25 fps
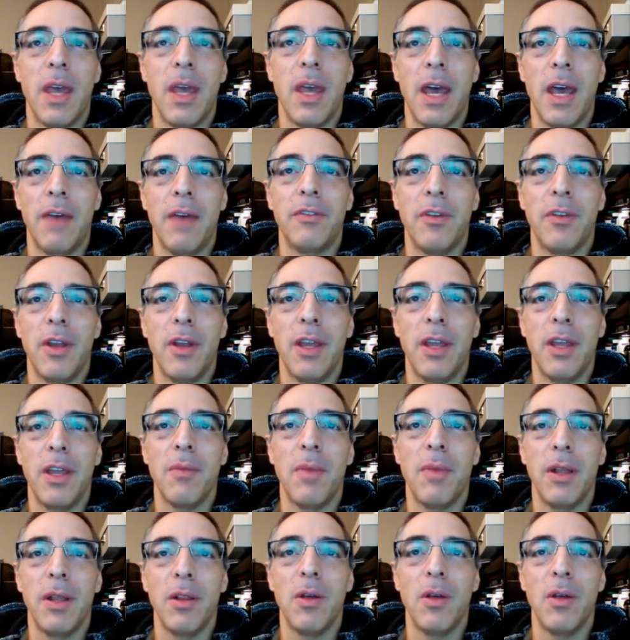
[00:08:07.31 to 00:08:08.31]
after I hit
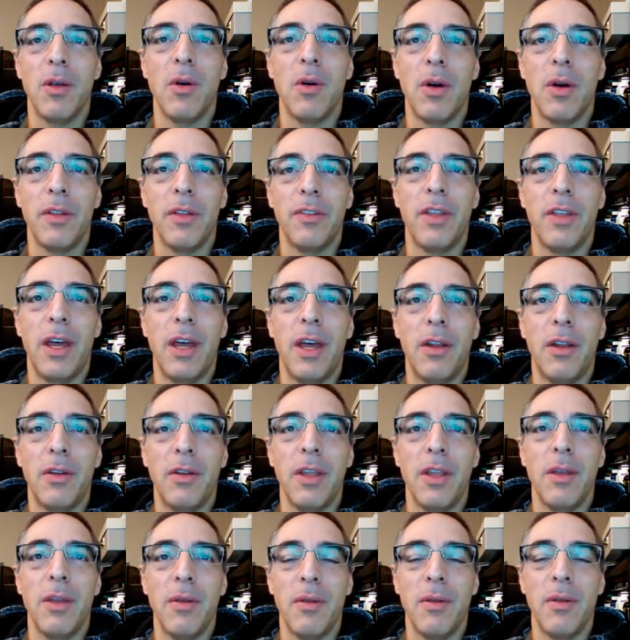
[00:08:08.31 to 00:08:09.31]
my low on
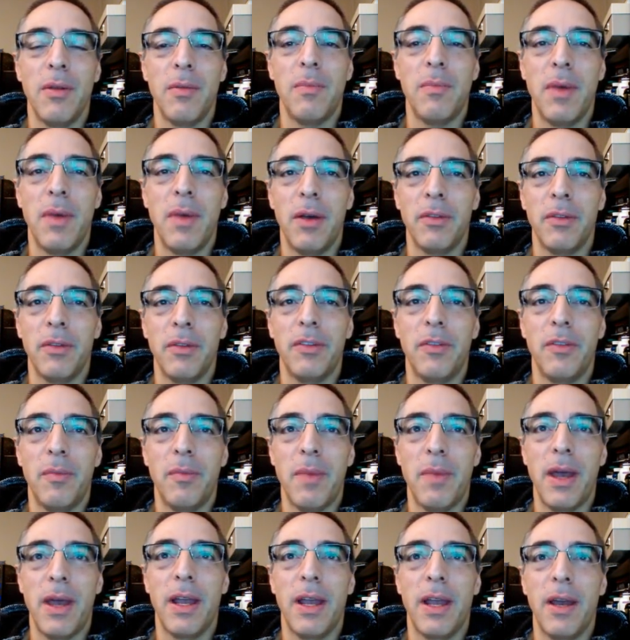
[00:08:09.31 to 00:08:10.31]
Saturday, it
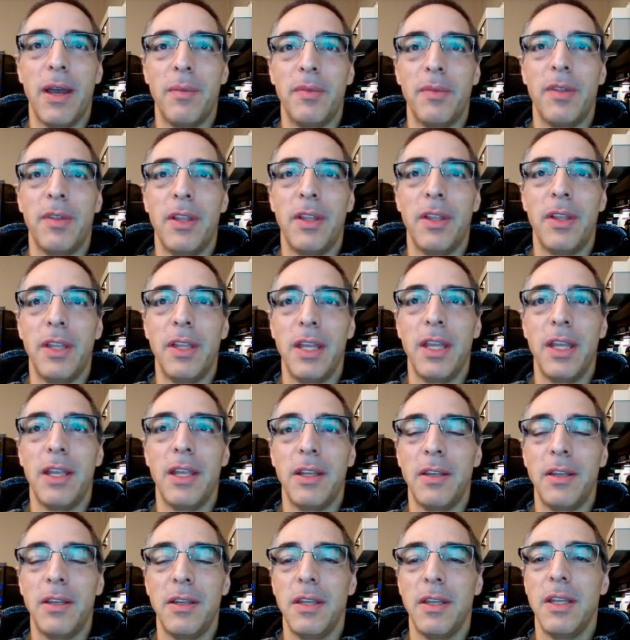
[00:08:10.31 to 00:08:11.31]
bounced back up Sunday,
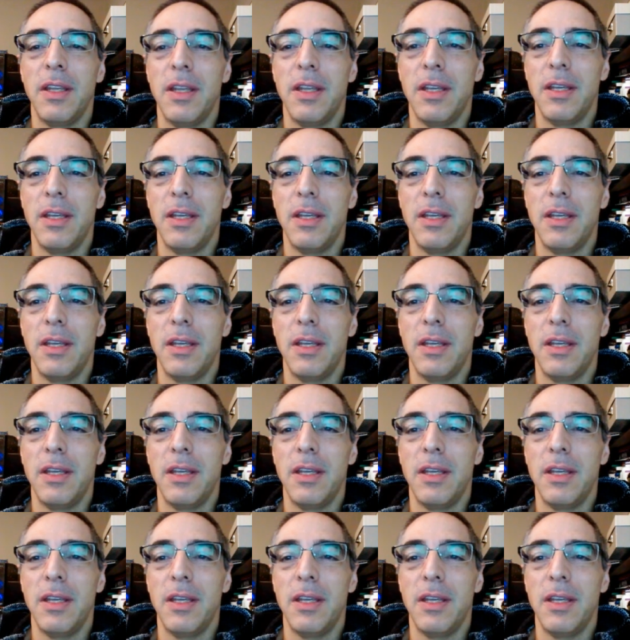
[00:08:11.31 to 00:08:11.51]
and